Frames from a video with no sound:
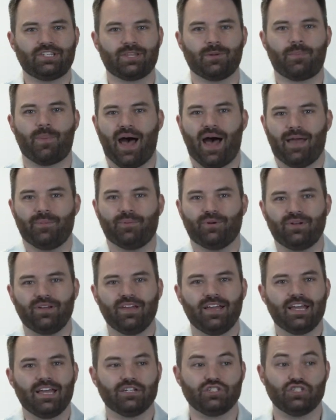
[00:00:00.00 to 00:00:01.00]
to the Bible,
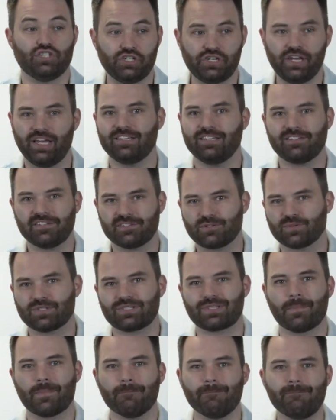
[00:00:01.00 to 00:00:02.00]
Jesus
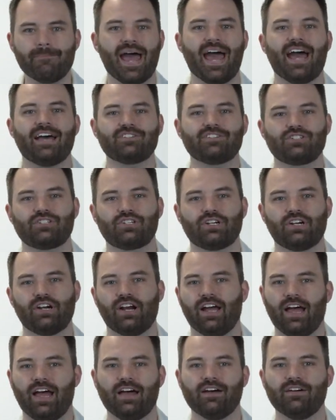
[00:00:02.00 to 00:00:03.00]
was the master
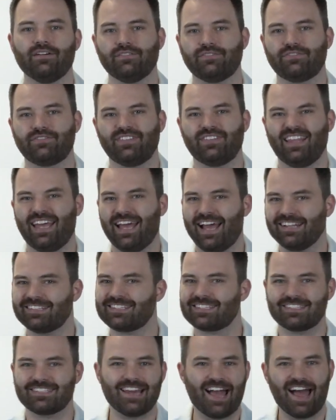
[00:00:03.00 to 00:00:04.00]
of,
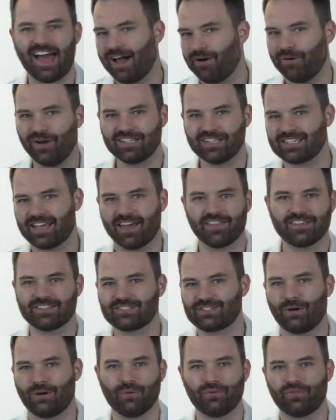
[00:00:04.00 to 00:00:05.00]
that's not how I saw
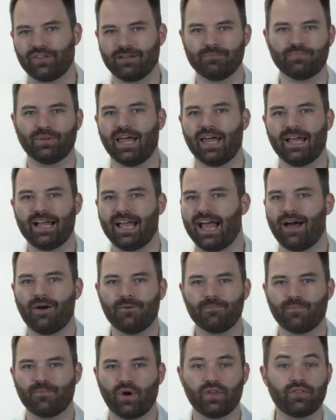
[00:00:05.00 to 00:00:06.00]
this whole thing playing
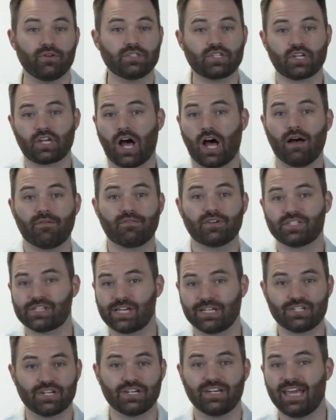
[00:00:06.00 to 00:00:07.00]
out. Whether it's a
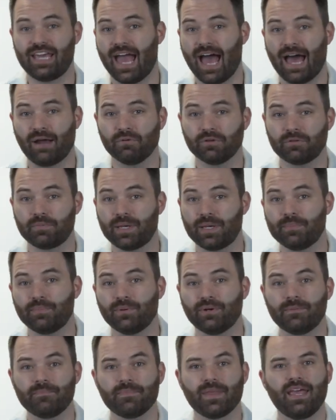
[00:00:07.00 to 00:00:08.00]
conversation he had with
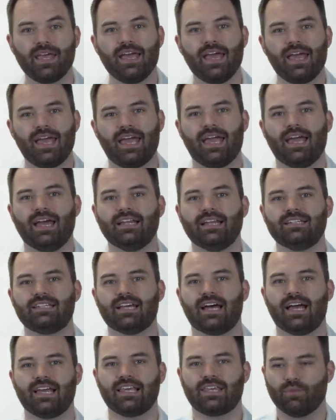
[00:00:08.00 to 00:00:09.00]
people and
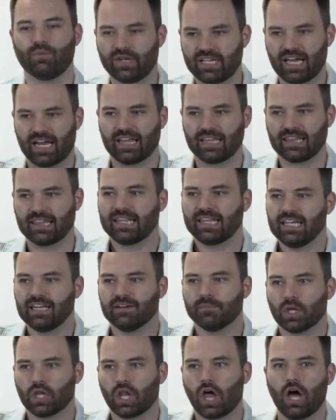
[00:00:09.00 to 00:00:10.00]
he would kind of lead
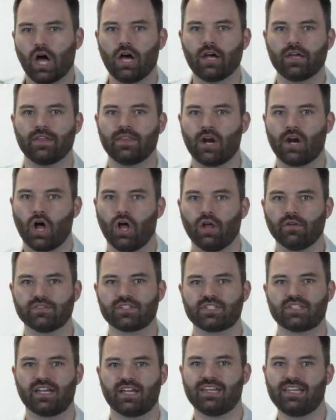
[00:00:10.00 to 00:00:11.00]
them along, and then all of a
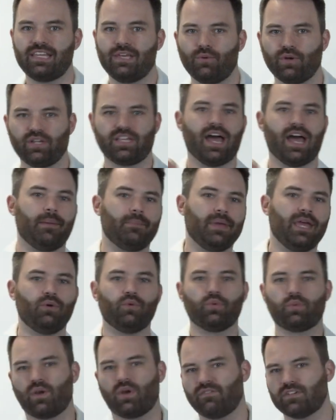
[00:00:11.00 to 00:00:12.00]
sudden he would come in
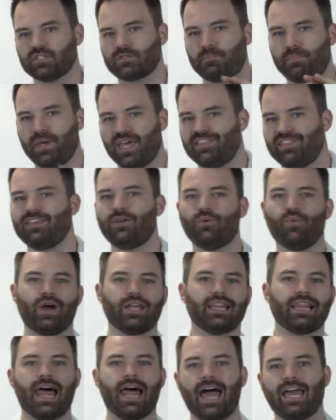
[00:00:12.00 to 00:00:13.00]
with one of his pithy
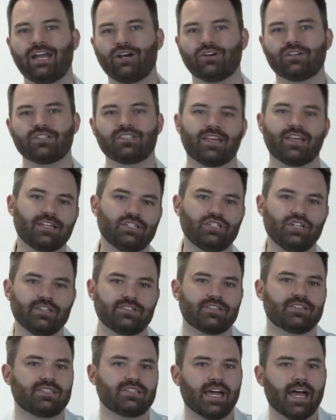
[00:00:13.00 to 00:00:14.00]
one-liners like
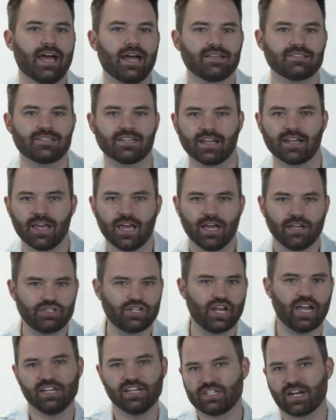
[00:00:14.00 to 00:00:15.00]
Jesus does and
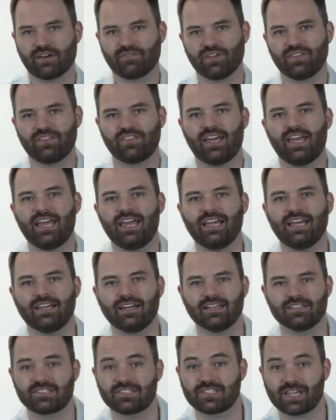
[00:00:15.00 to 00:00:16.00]
change everything,
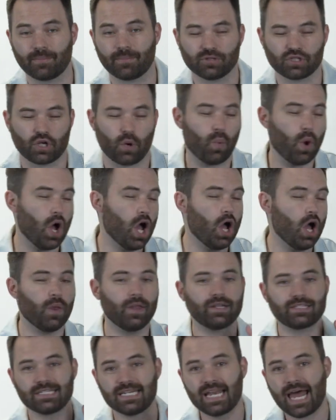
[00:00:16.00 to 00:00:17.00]
and his disciples go, whoa,
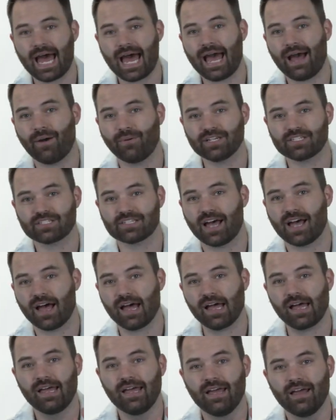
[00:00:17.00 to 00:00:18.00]
that's not how I
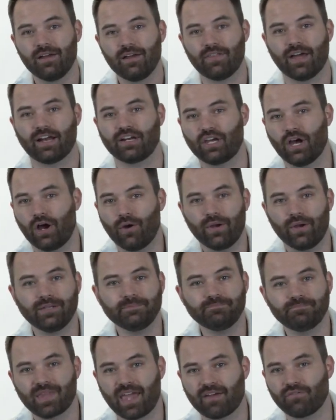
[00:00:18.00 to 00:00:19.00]
saw that
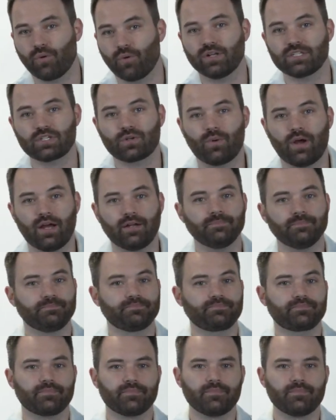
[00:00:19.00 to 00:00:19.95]
going. Every once in a while,